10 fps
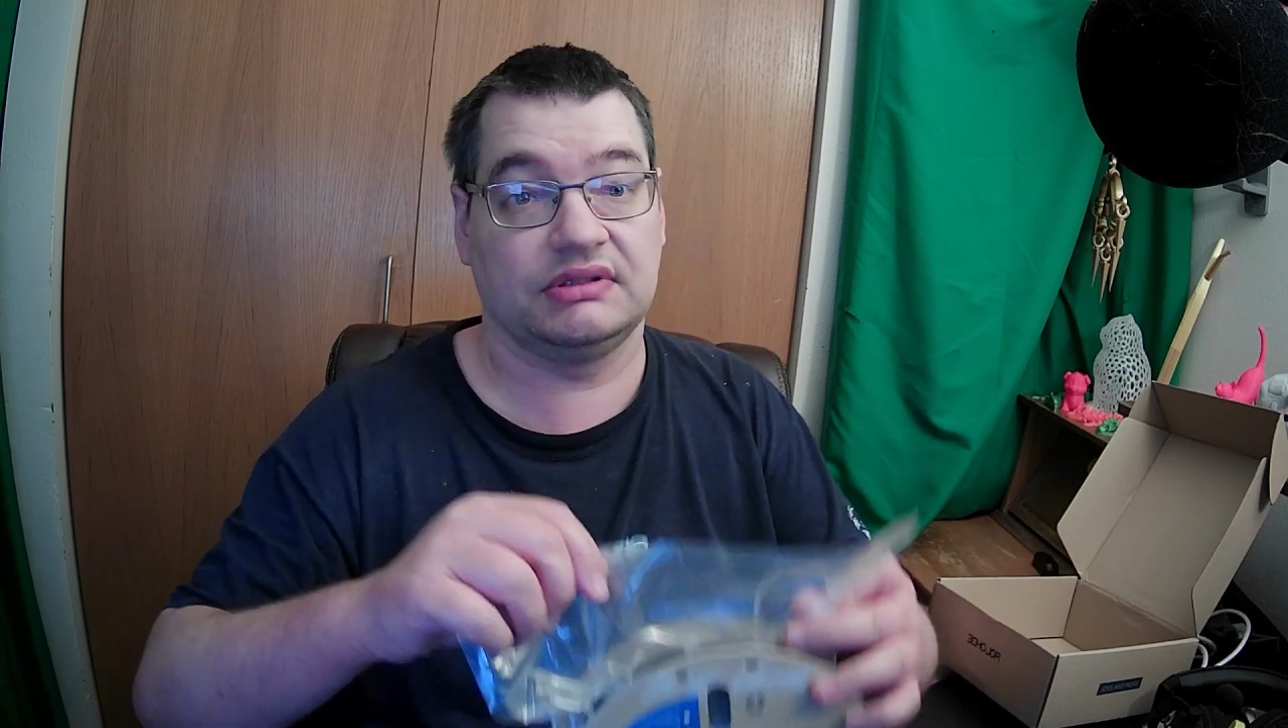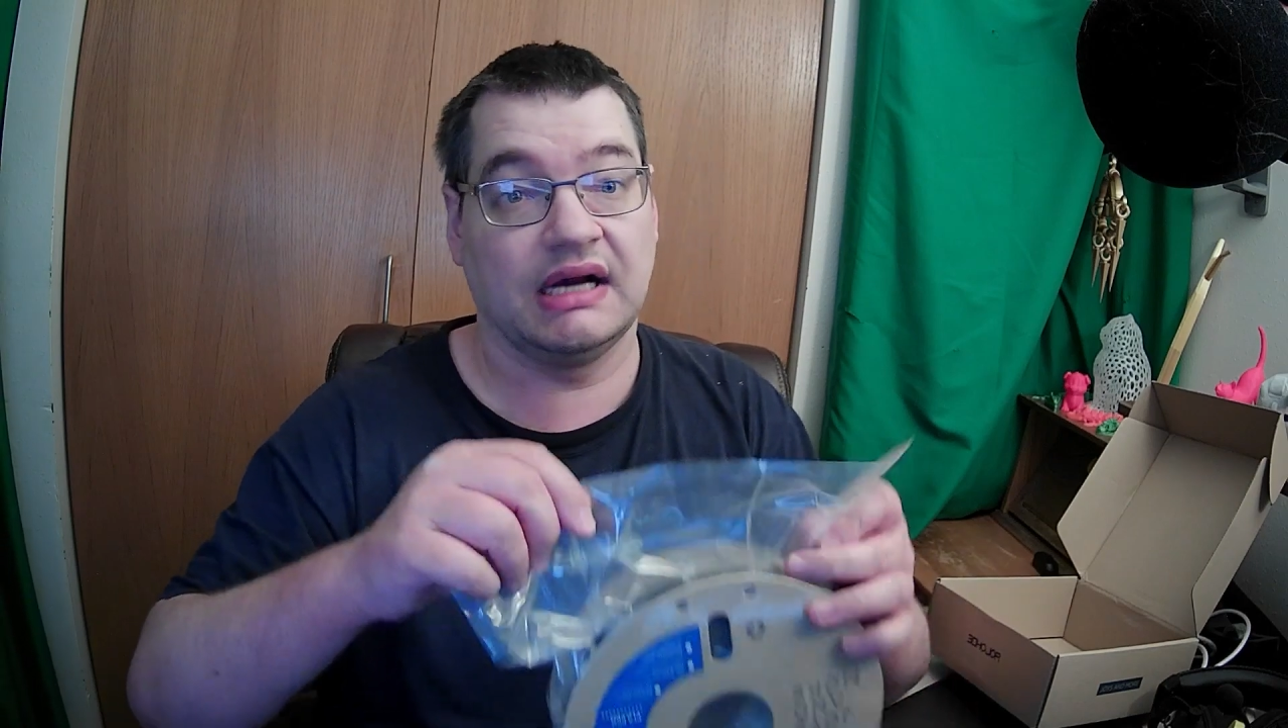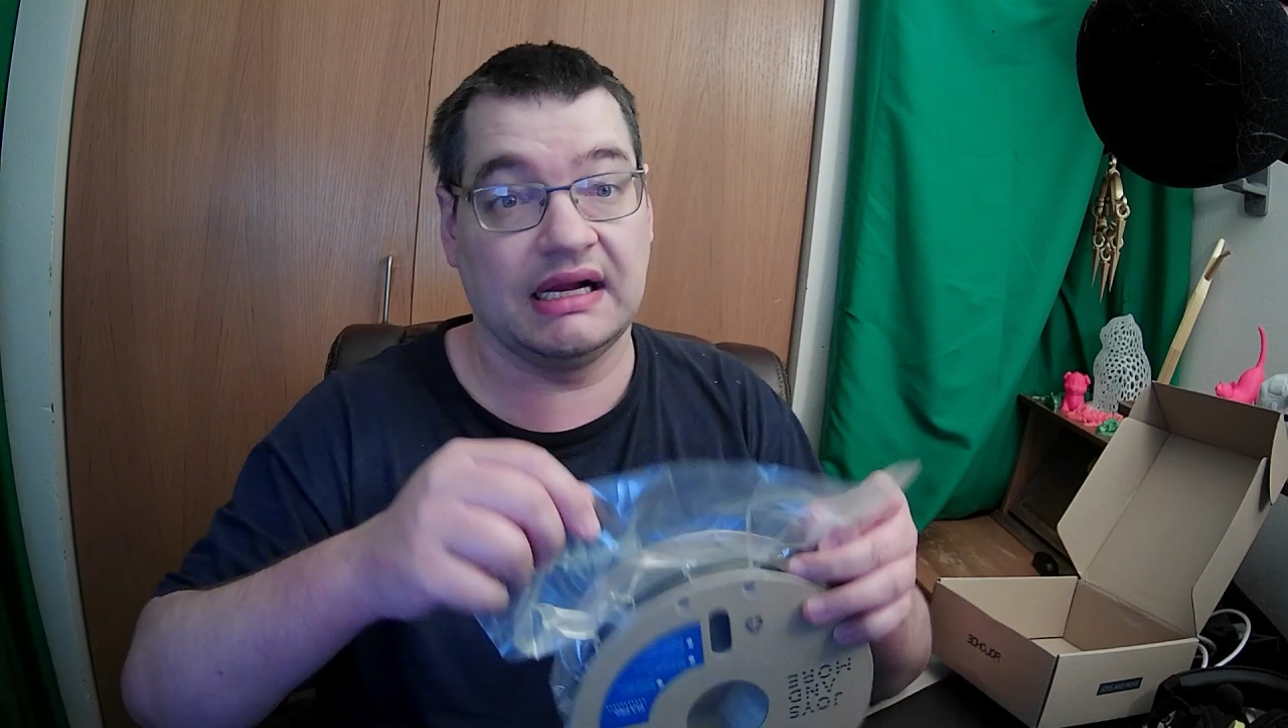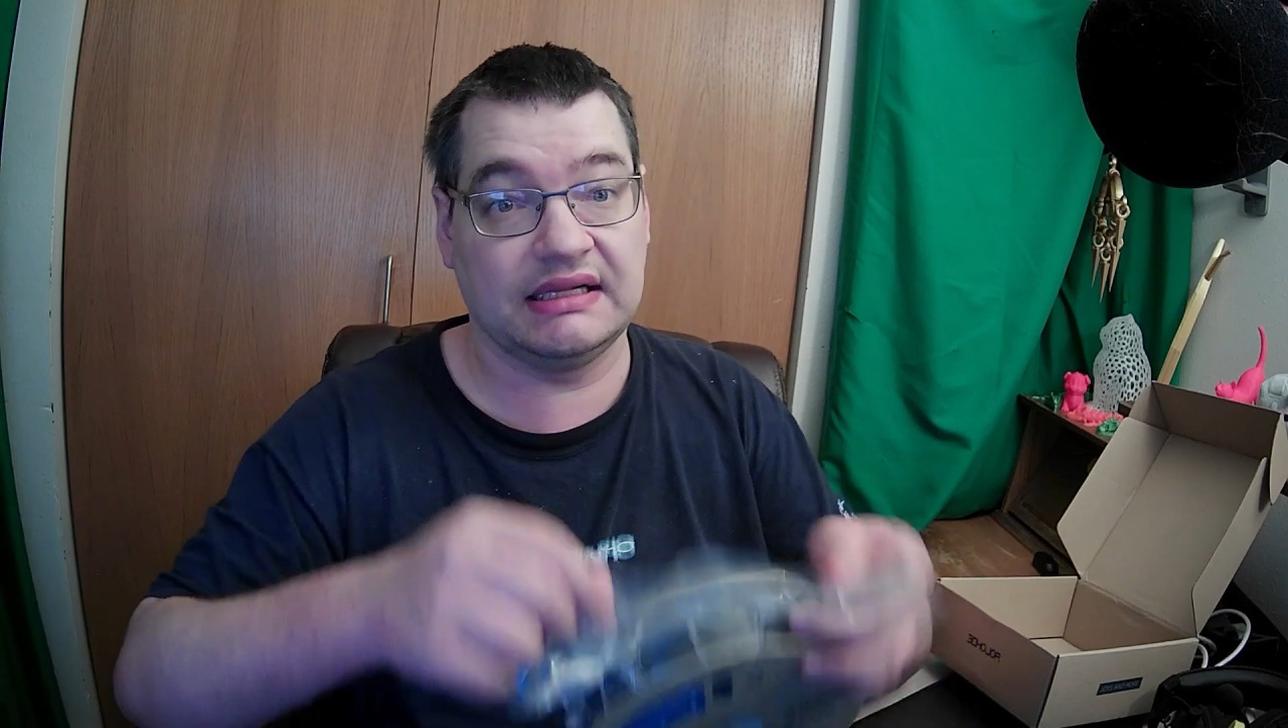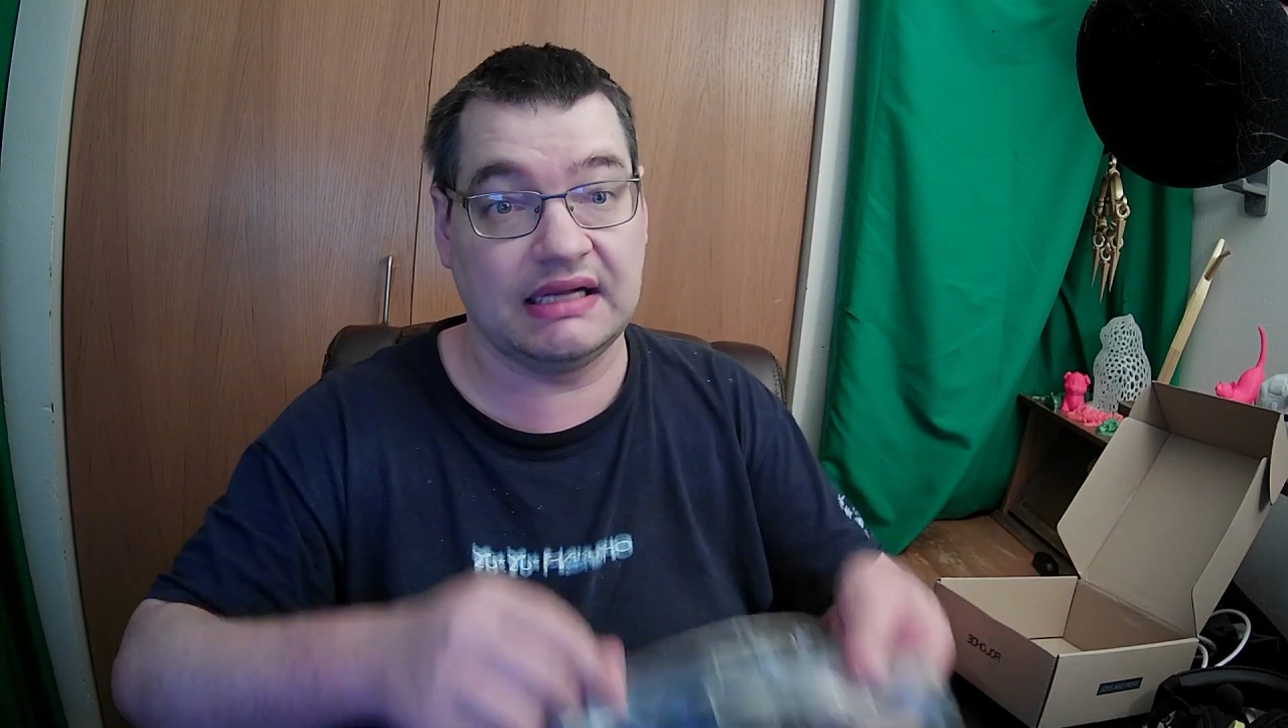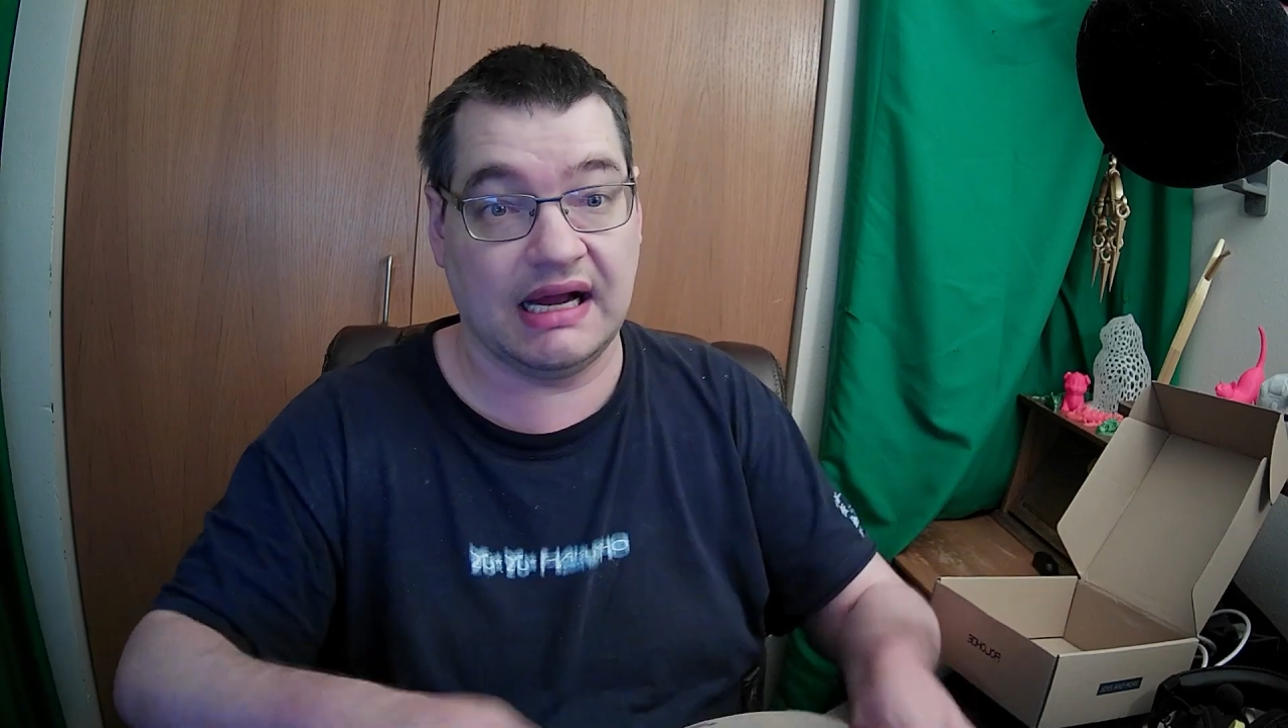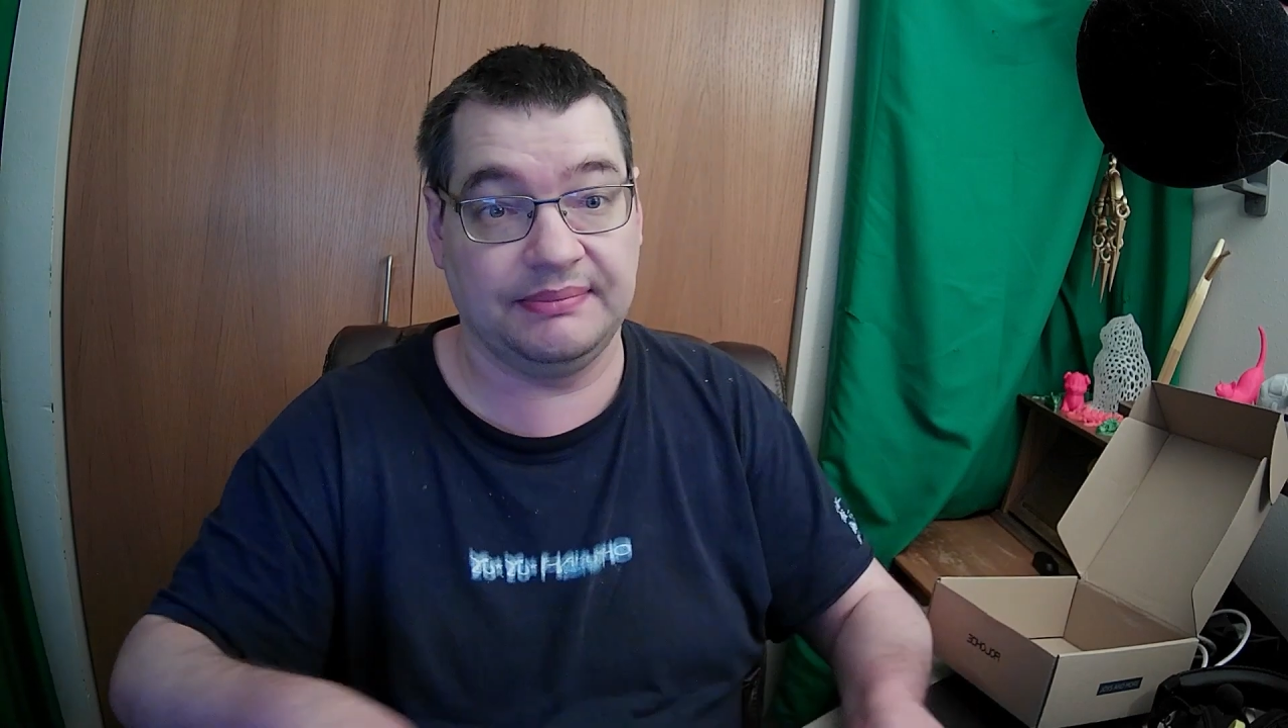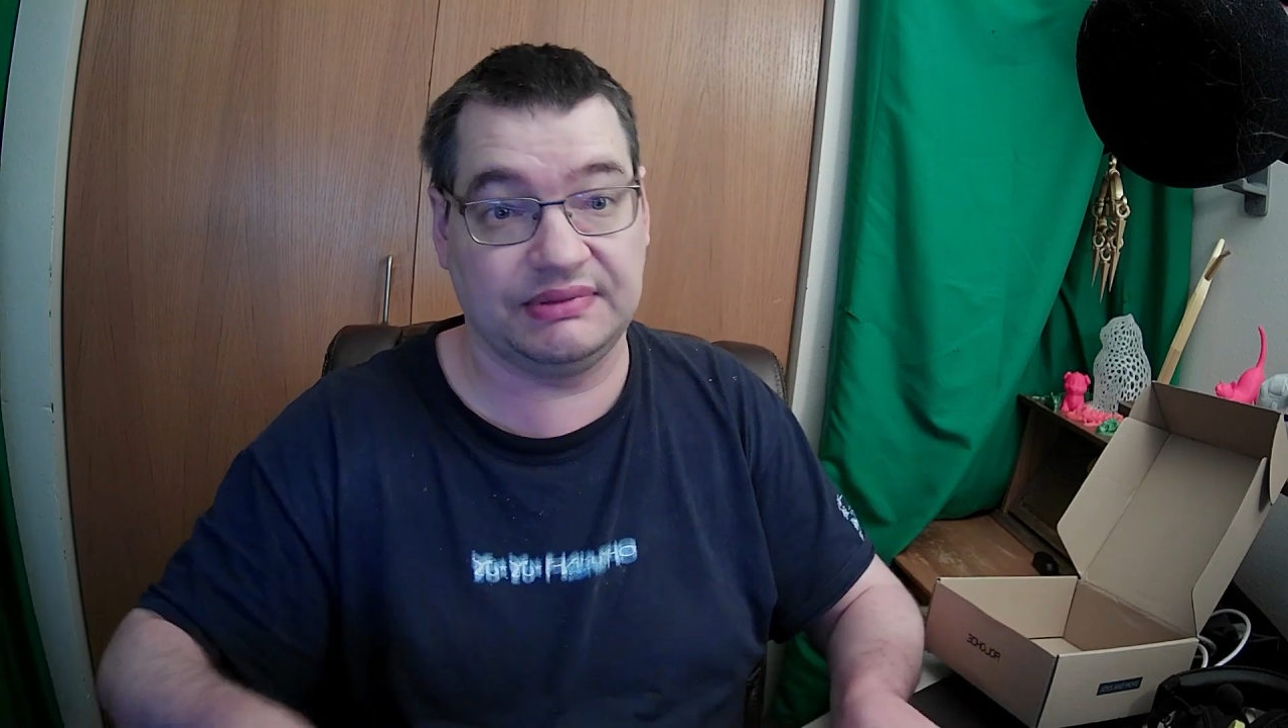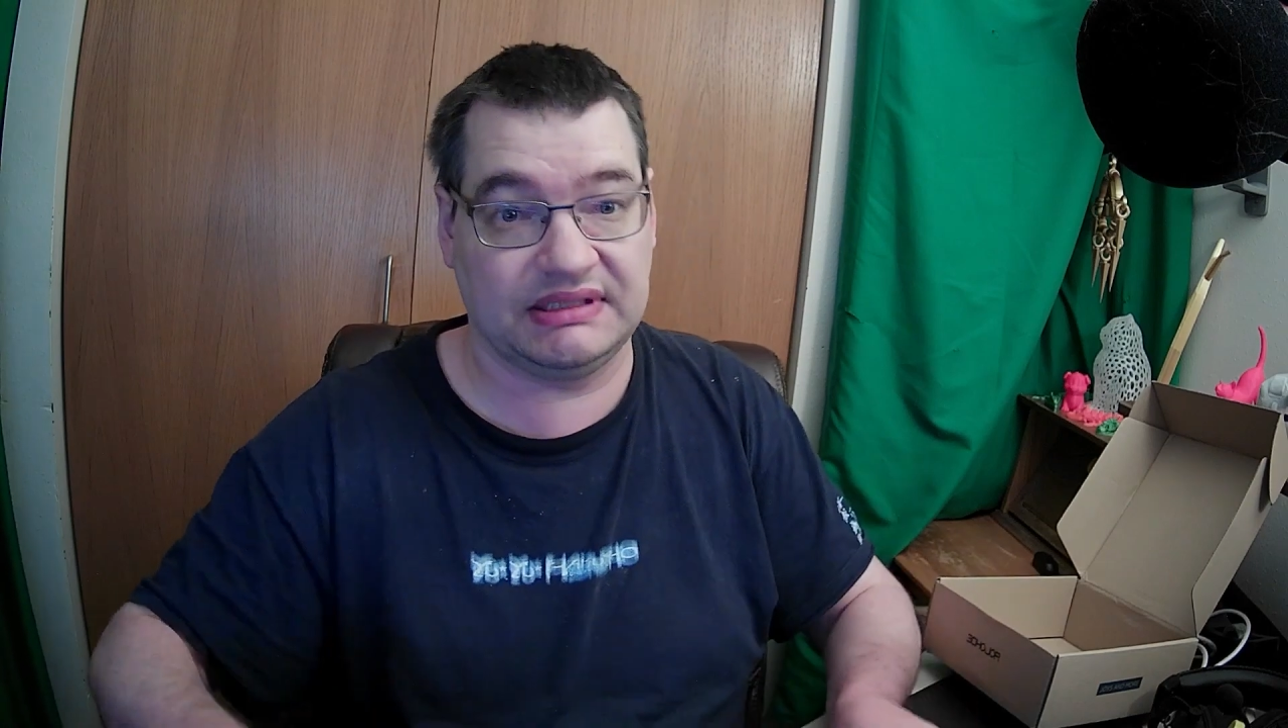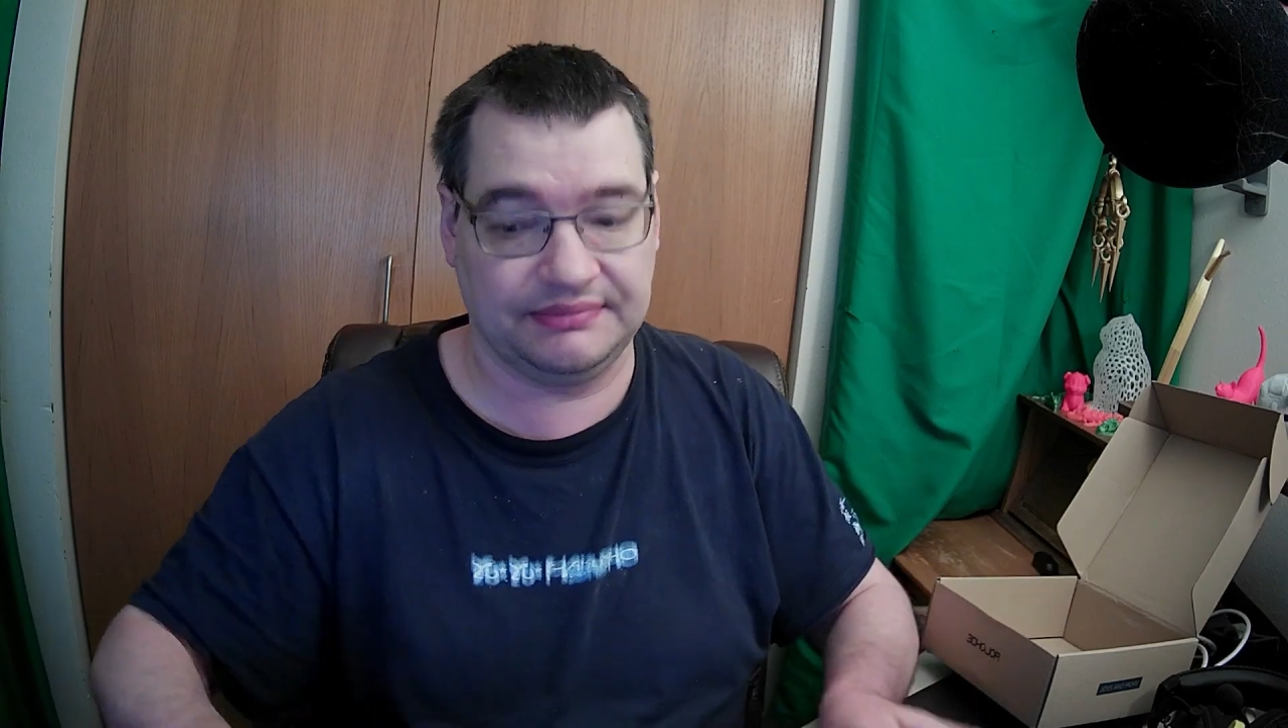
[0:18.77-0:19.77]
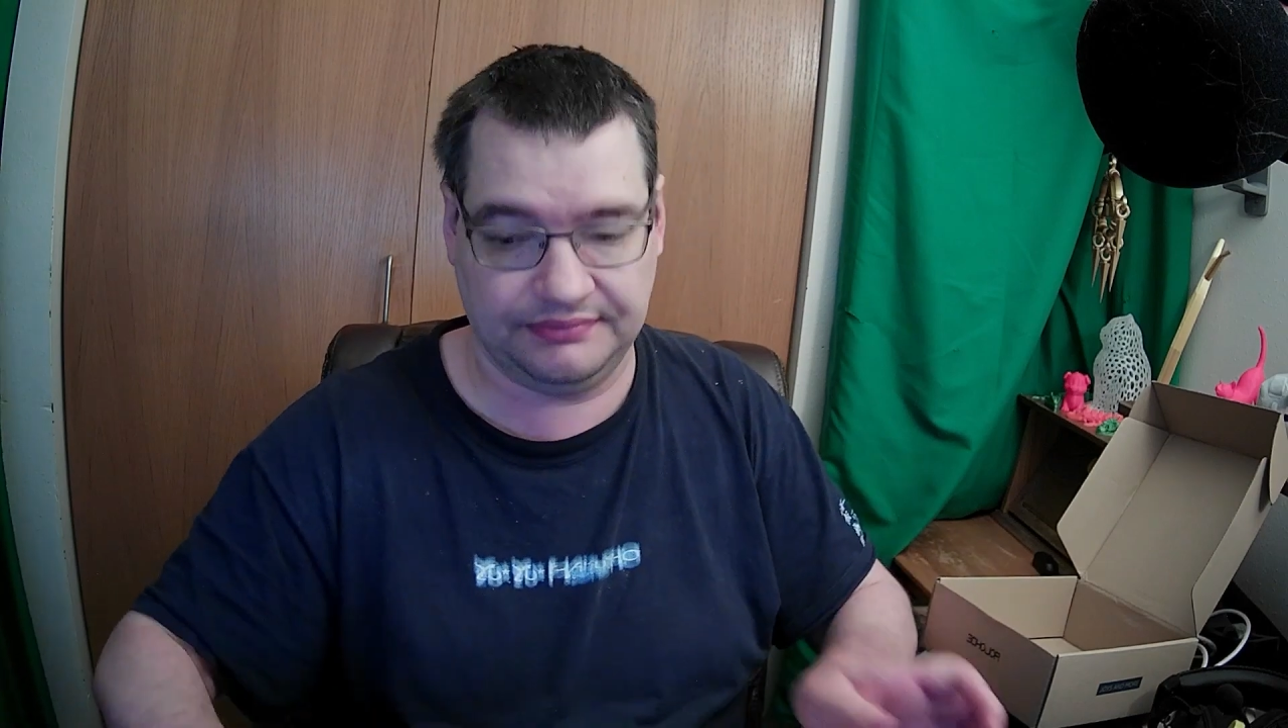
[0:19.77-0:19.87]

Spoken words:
cut types.